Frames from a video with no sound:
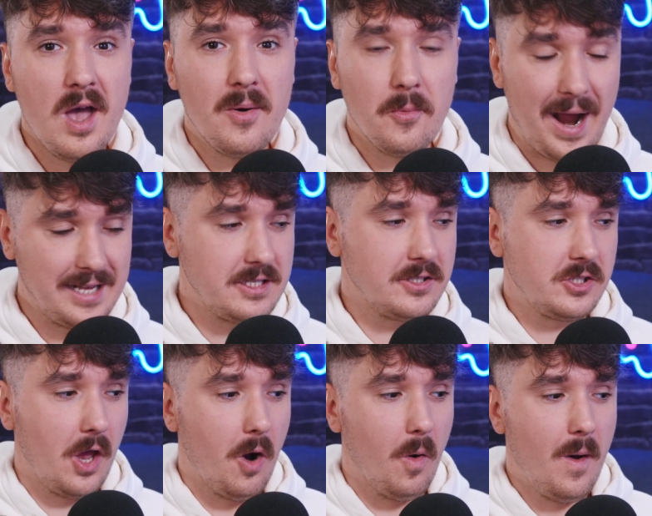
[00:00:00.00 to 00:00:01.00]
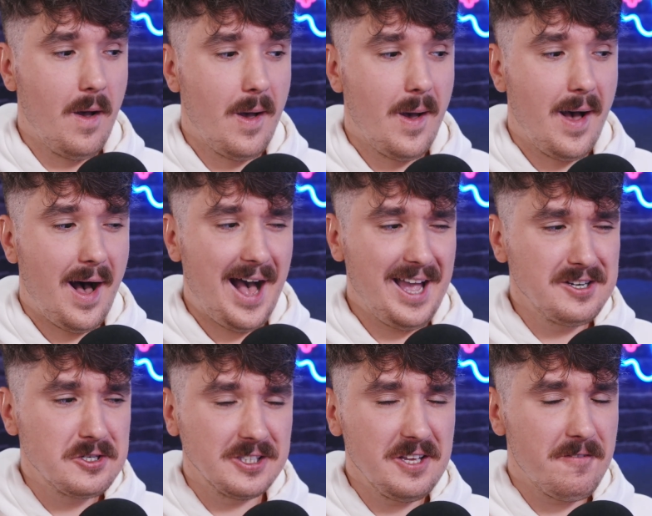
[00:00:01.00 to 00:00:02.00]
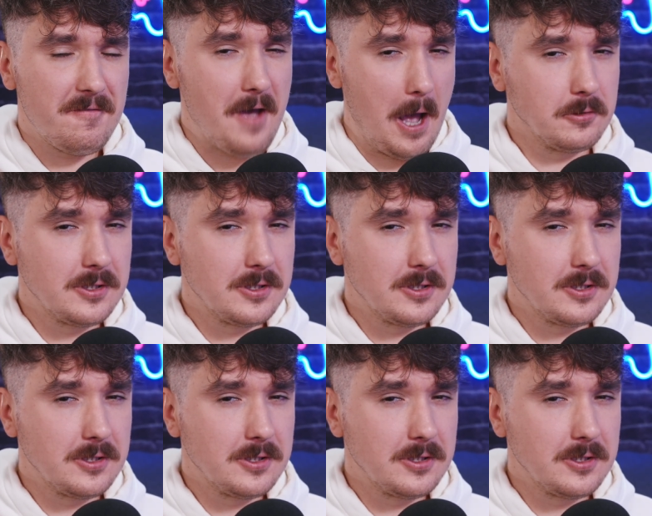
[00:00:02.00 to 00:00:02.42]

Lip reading: Right, so I actually found